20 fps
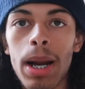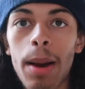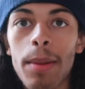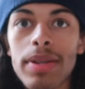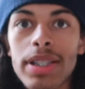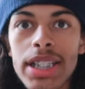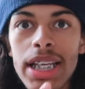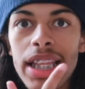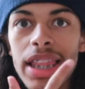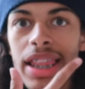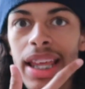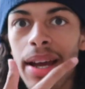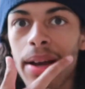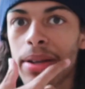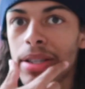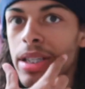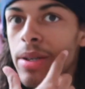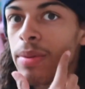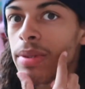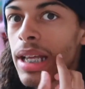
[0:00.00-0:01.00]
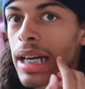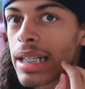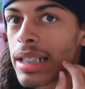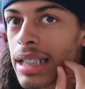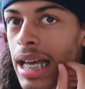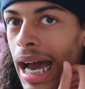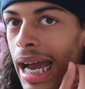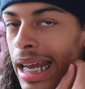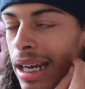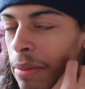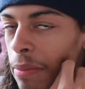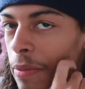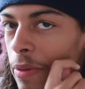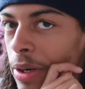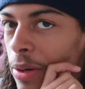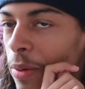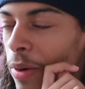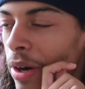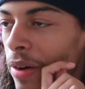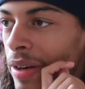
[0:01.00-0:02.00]
i was sitting there and she was like tightening the
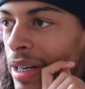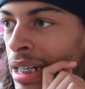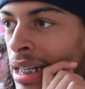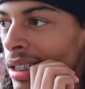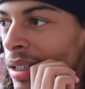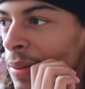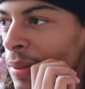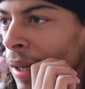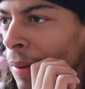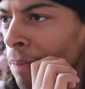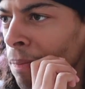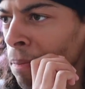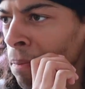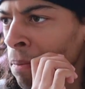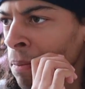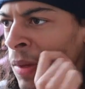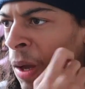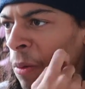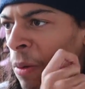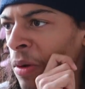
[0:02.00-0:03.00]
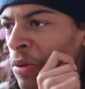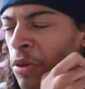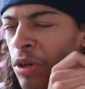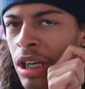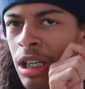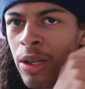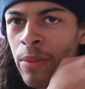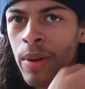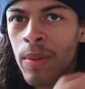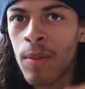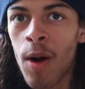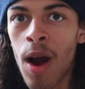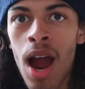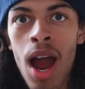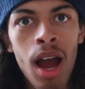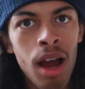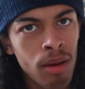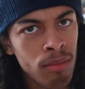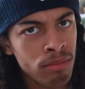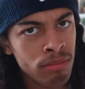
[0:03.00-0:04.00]
morning with and she was like mm, we'll do it a little bit more
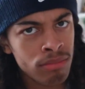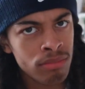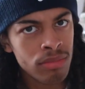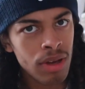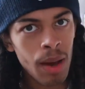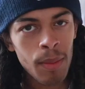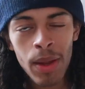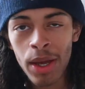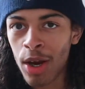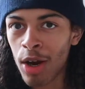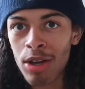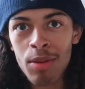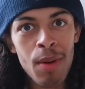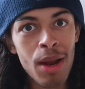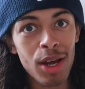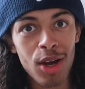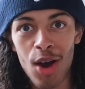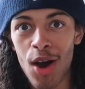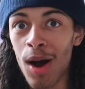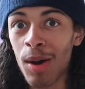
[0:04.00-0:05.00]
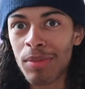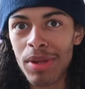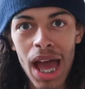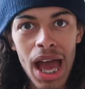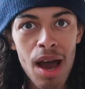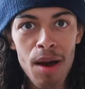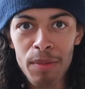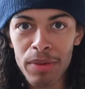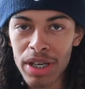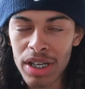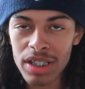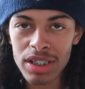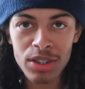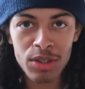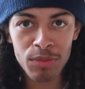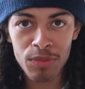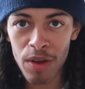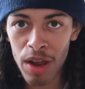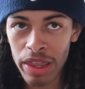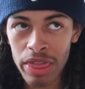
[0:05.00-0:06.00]
i'm like girl you better calm down because
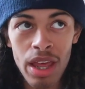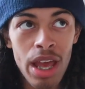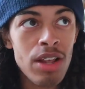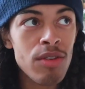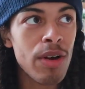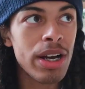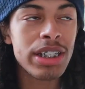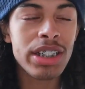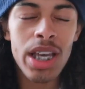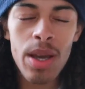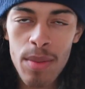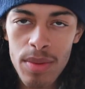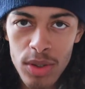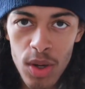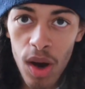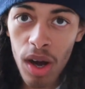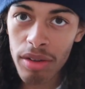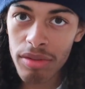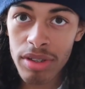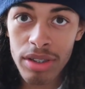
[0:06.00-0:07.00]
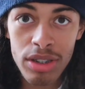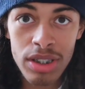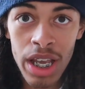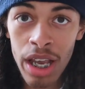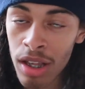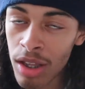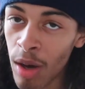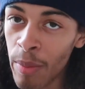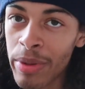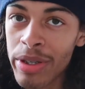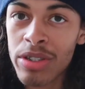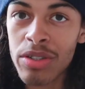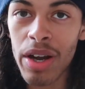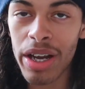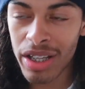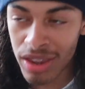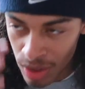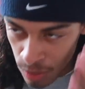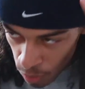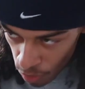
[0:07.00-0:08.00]
the where this right she was going teeth gonna be
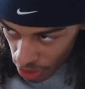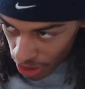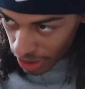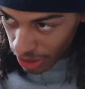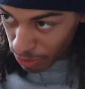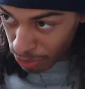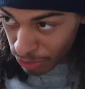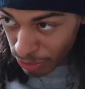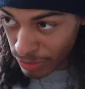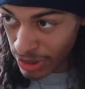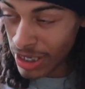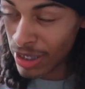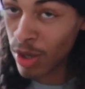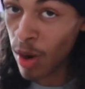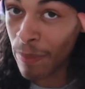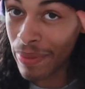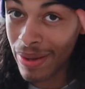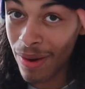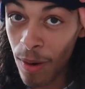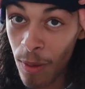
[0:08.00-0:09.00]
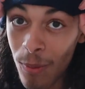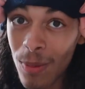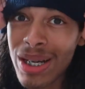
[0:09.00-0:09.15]
straight in the morning teeth gonna be on